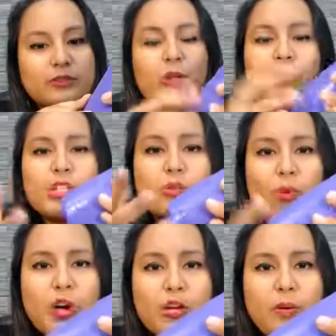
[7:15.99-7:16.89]
So these
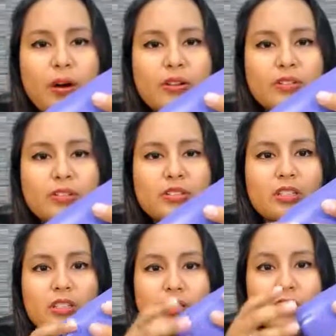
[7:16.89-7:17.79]
water
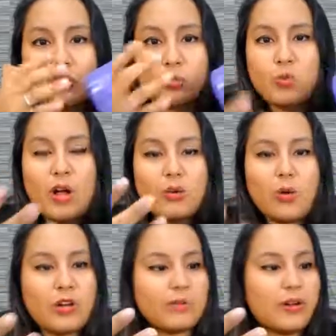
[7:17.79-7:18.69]
bottles, the swell
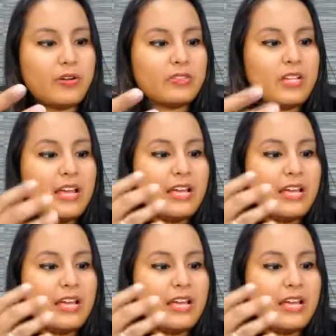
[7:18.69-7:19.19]
water bottles,